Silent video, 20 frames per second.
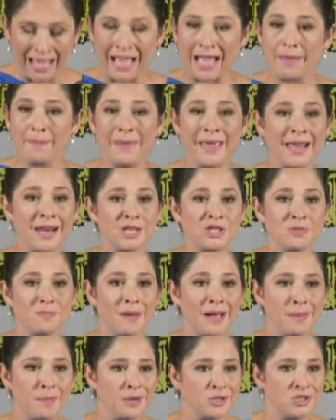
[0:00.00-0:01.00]
I managed
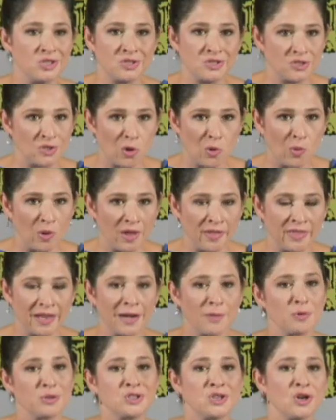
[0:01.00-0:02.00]
my budget so well that
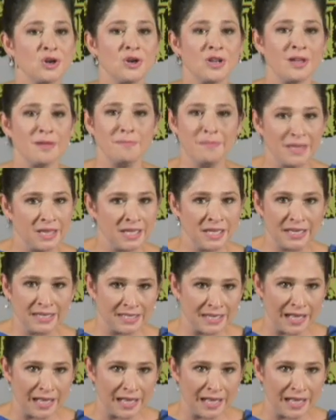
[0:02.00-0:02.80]
I returned a million